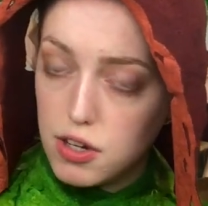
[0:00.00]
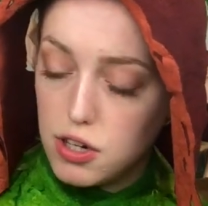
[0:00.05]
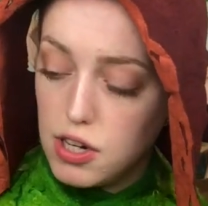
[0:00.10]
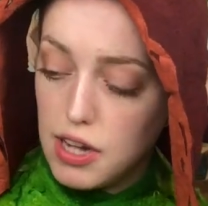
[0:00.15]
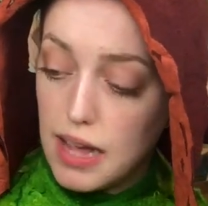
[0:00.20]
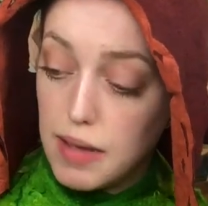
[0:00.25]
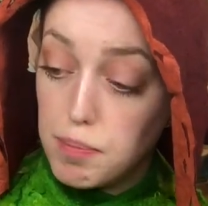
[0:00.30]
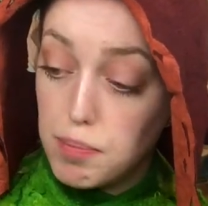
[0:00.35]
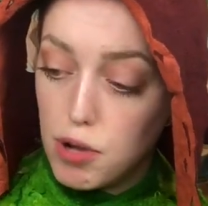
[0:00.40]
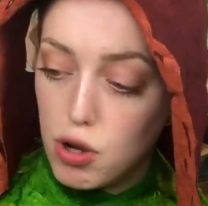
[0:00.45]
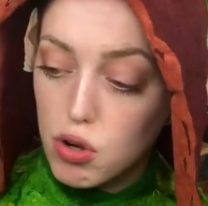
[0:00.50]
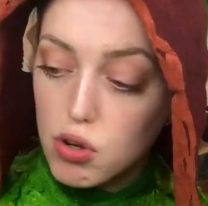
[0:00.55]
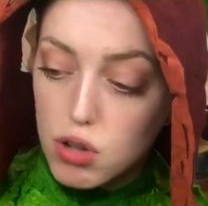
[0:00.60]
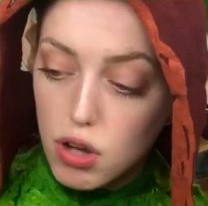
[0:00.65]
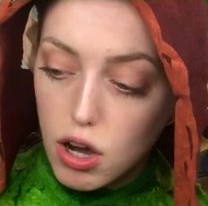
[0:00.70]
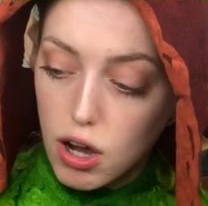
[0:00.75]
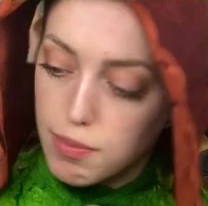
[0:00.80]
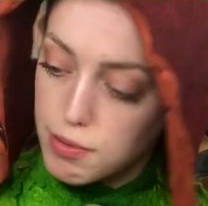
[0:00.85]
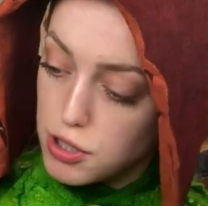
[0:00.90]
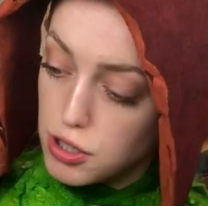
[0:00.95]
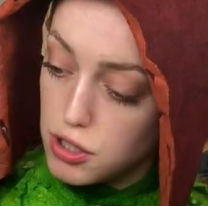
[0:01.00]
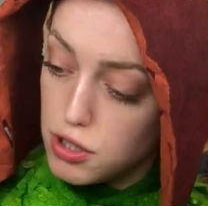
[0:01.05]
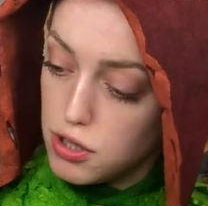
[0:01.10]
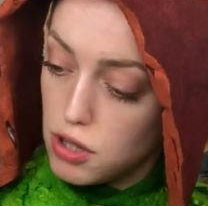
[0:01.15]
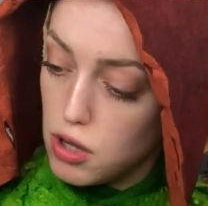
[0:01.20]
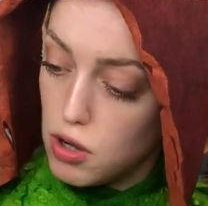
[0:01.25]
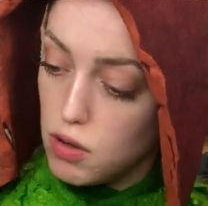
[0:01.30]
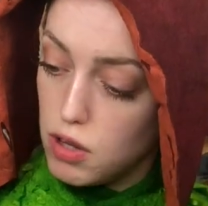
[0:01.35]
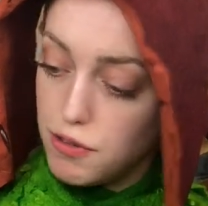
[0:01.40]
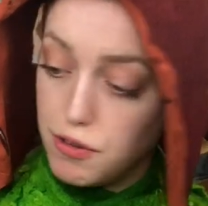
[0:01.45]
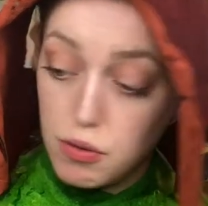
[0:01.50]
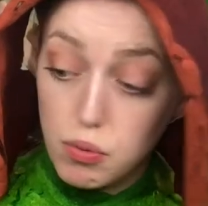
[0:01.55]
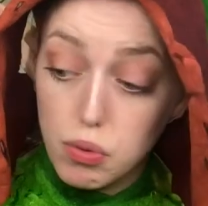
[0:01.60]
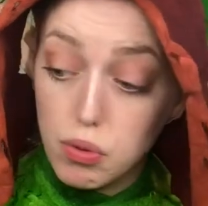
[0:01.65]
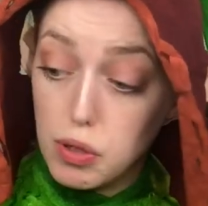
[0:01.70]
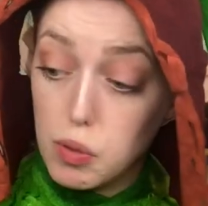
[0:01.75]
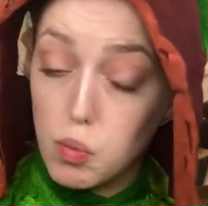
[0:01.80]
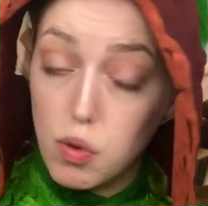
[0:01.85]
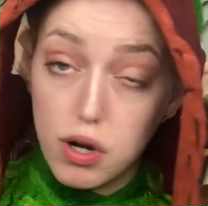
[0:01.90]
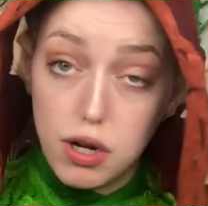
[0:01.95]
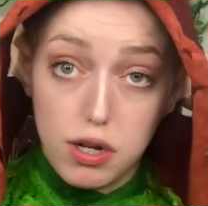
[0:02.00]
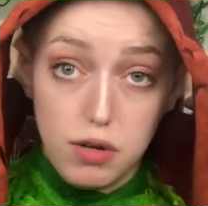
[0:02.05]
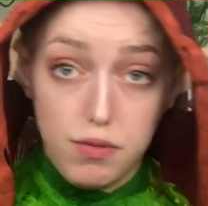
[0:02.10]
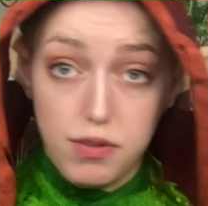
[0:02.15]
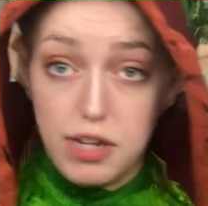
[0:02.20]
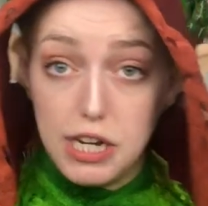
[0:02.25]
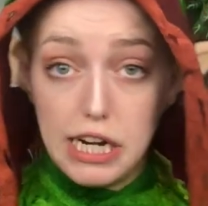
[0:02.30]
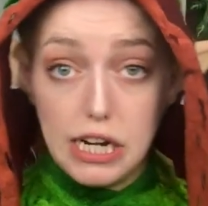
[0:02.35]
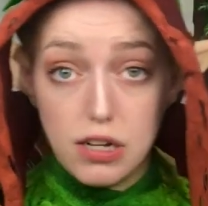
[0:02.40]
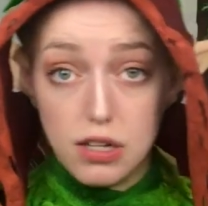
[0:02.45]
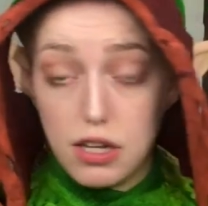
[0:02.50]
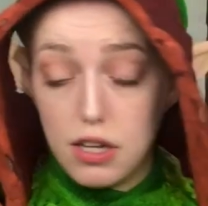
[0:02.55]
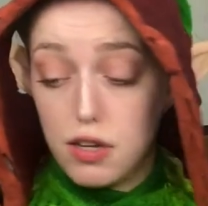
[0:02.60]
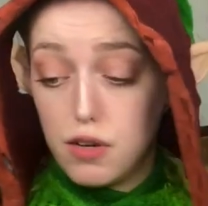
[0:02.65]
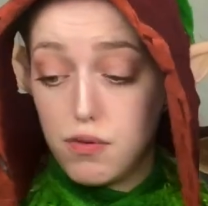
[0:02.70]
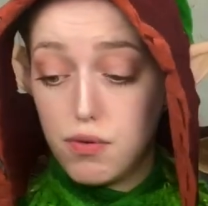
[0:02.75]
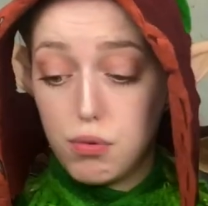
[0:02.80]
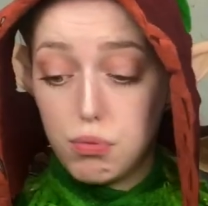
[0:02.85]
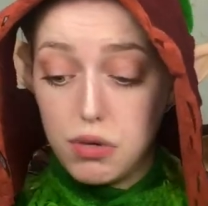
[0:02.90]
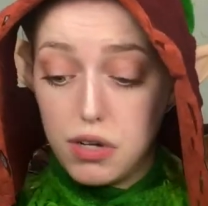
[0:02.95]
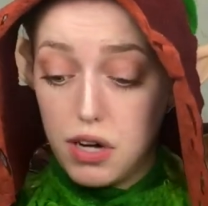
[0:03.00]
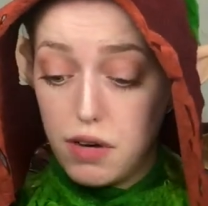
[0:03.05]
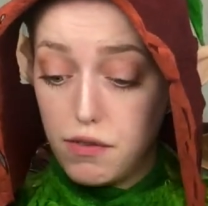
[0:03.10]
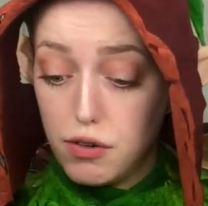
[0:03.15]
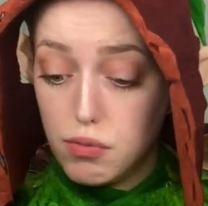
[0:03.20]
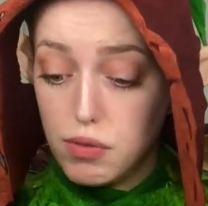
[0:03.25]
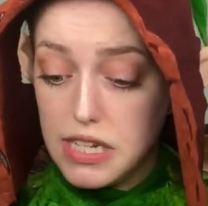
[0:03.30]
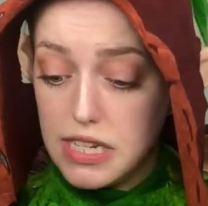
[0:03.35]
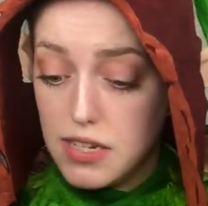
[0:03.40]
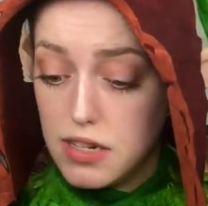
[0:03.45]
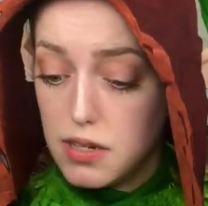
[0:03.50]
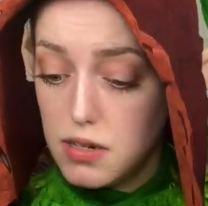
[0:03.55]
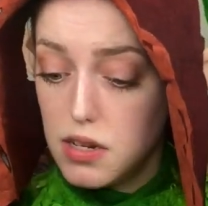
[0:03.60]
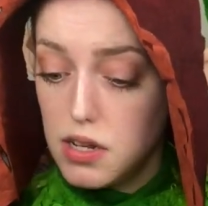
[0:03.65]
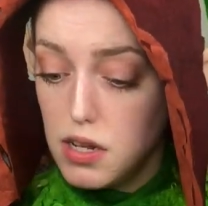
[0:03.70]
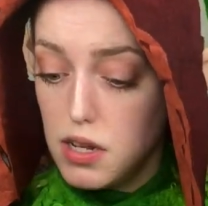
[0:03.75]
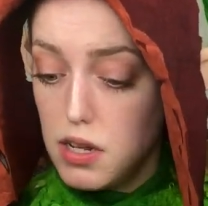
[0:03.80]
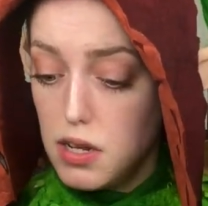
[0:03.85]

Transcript: You have both options though if you really wanted deer leather for whatever reason.